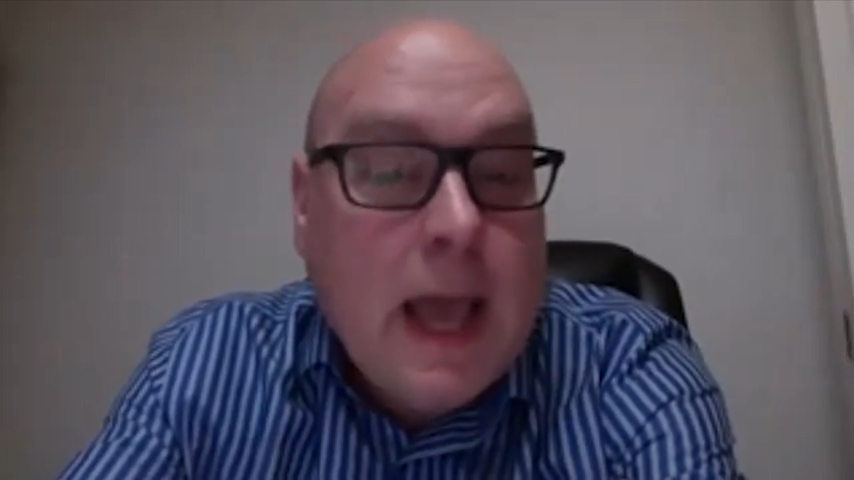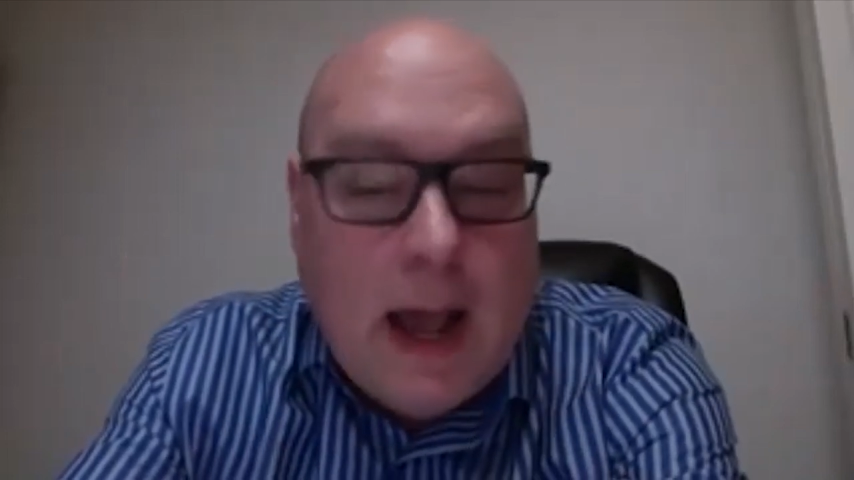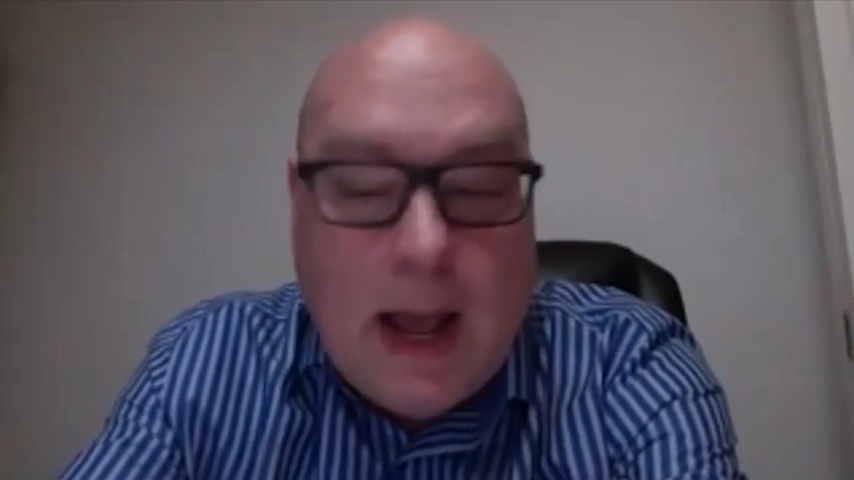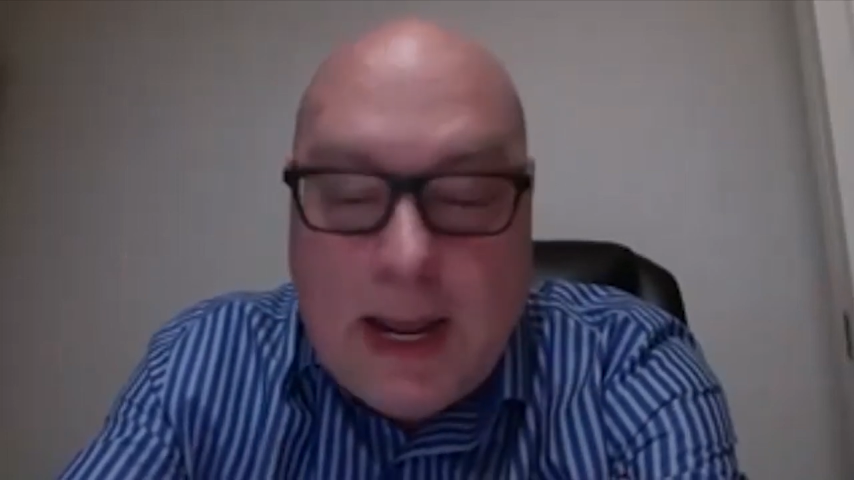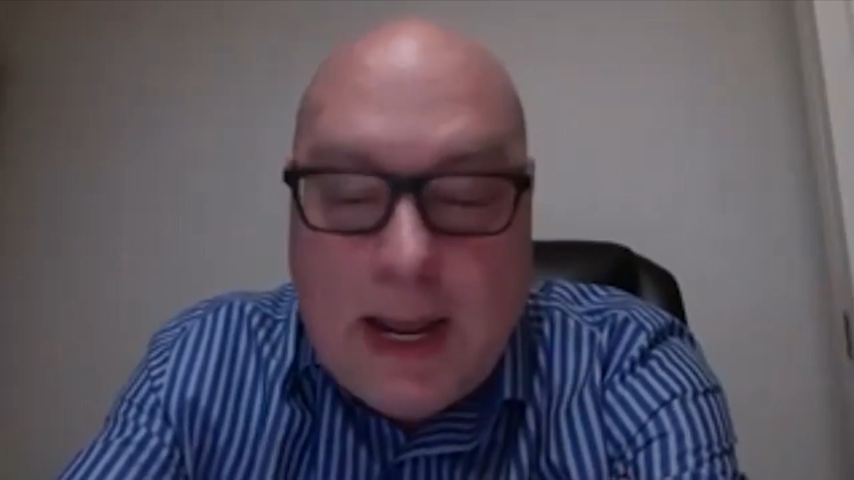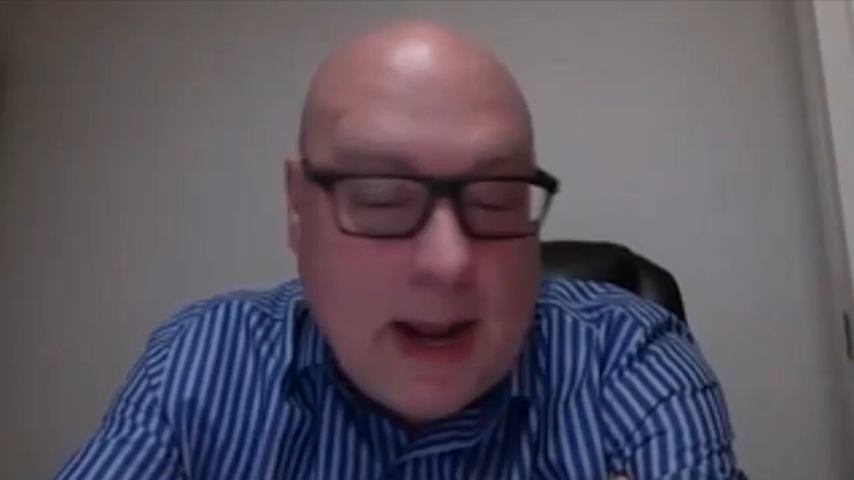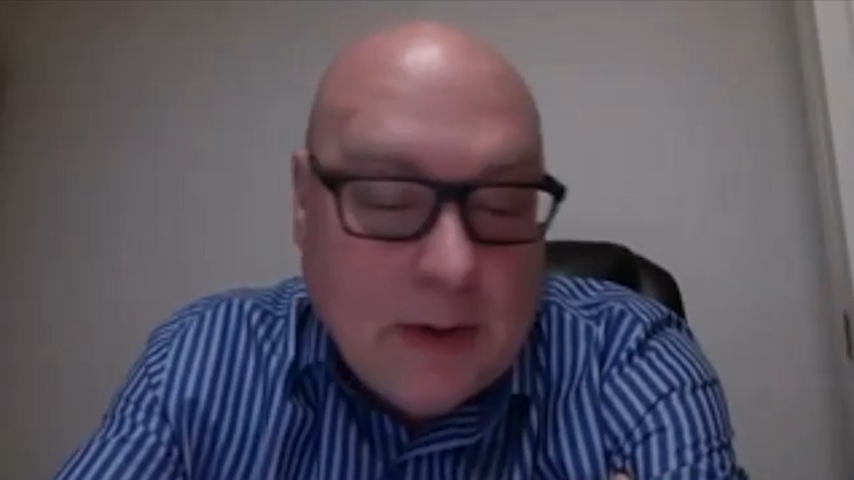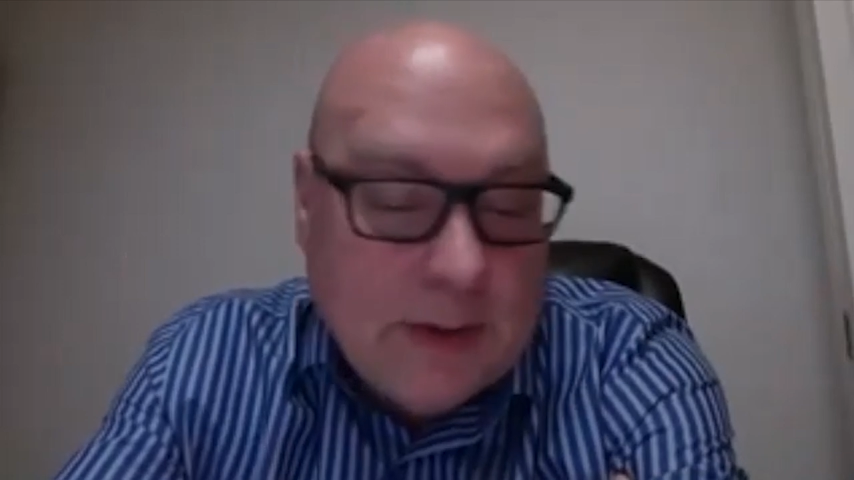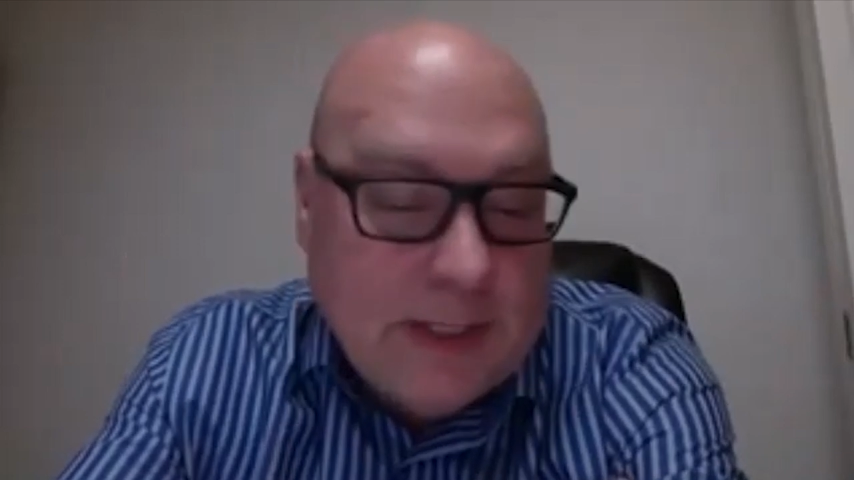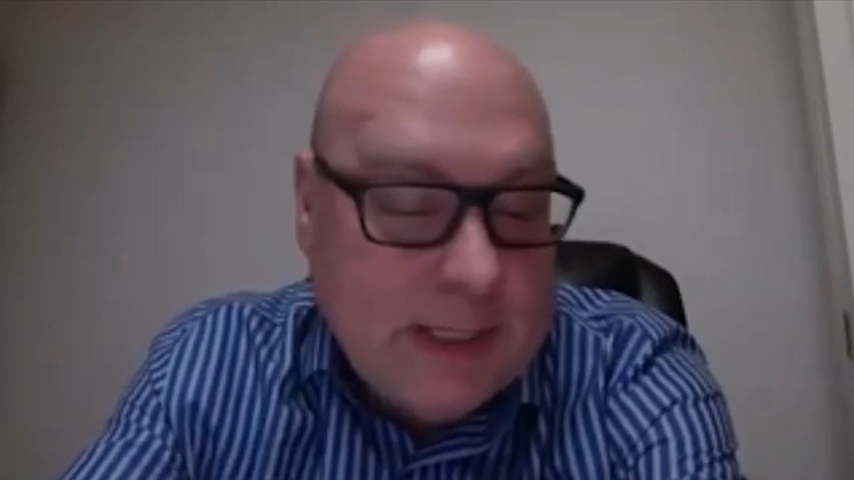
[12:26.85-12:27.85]
AI
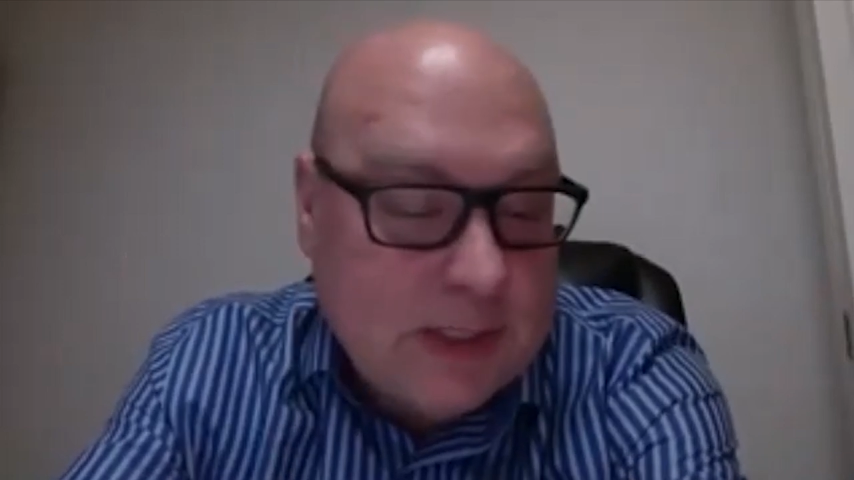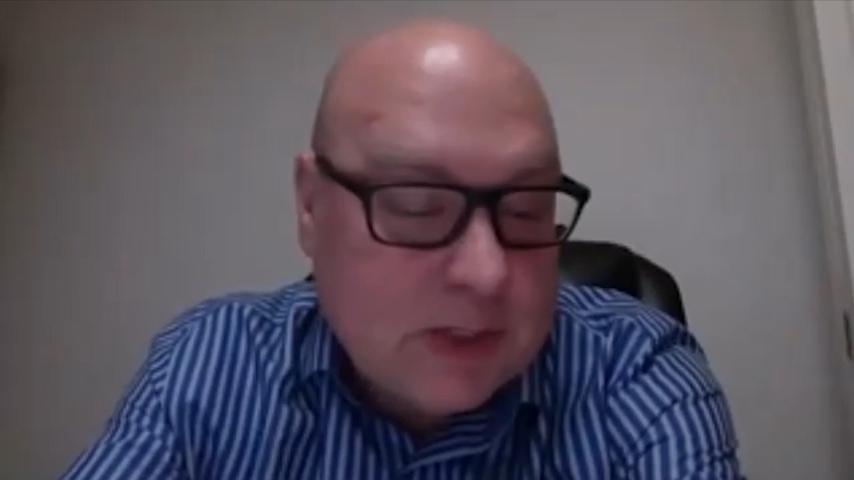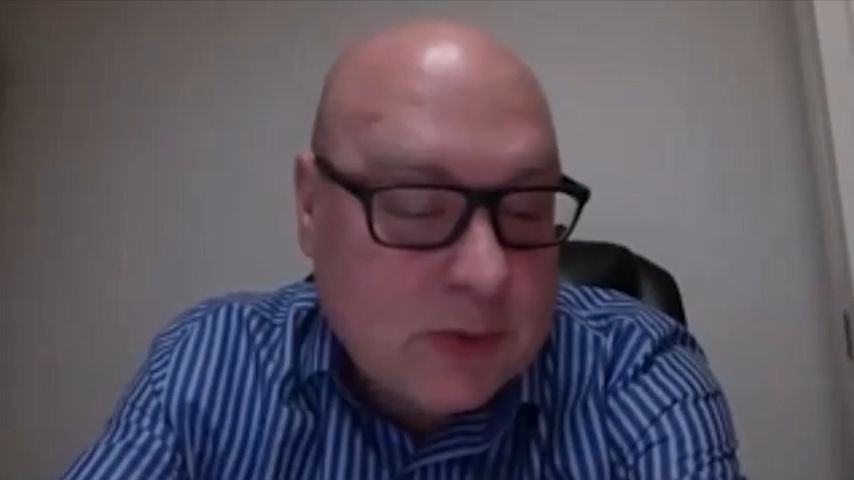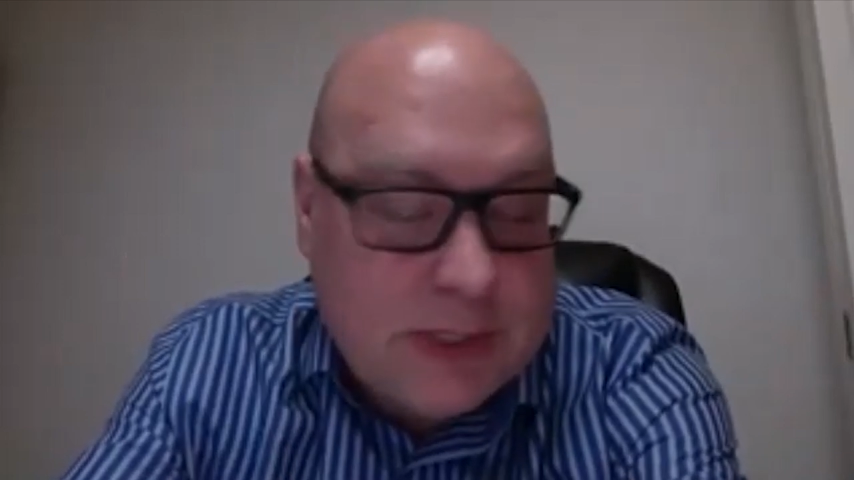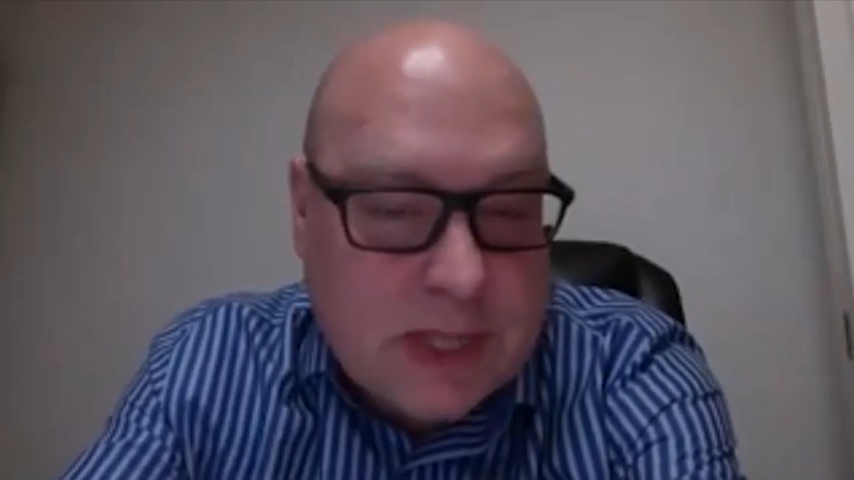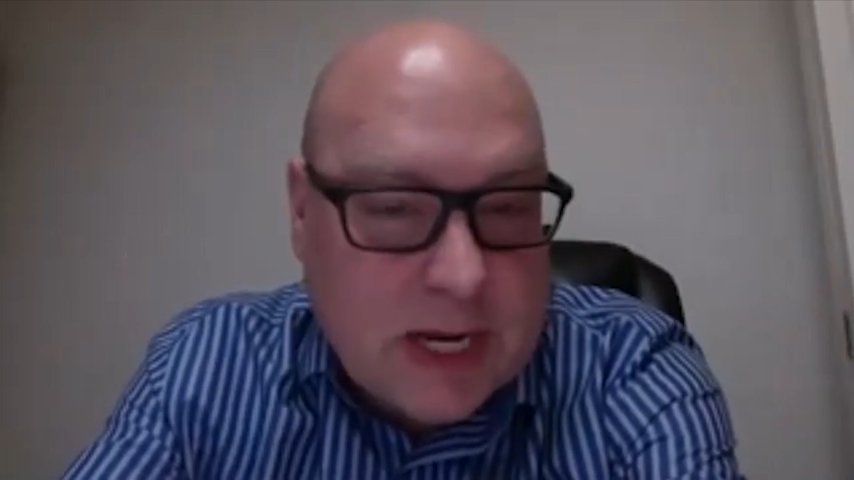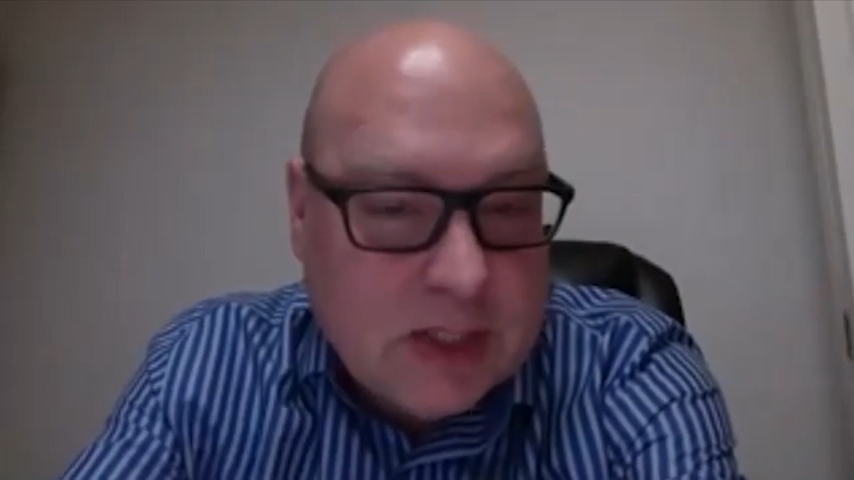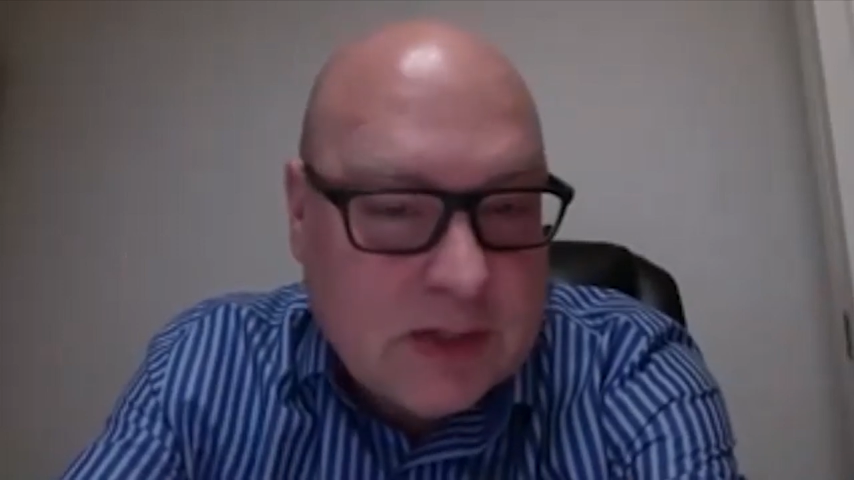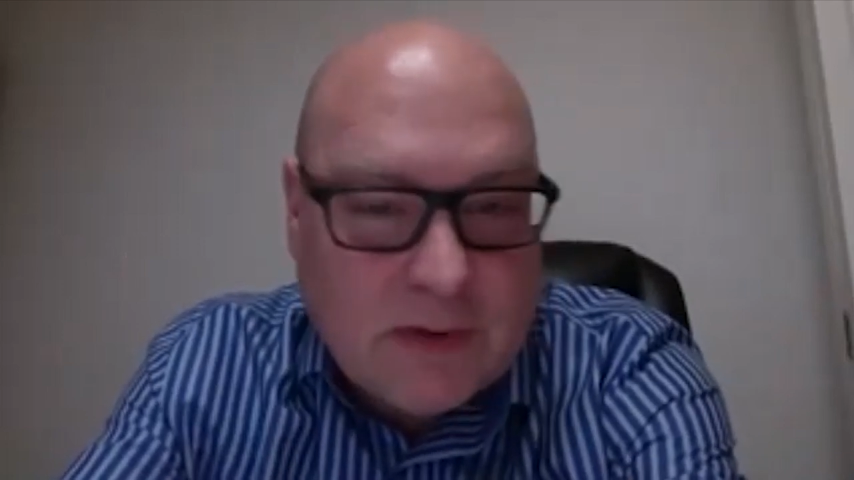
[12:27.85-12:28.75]
only needs 3 seconds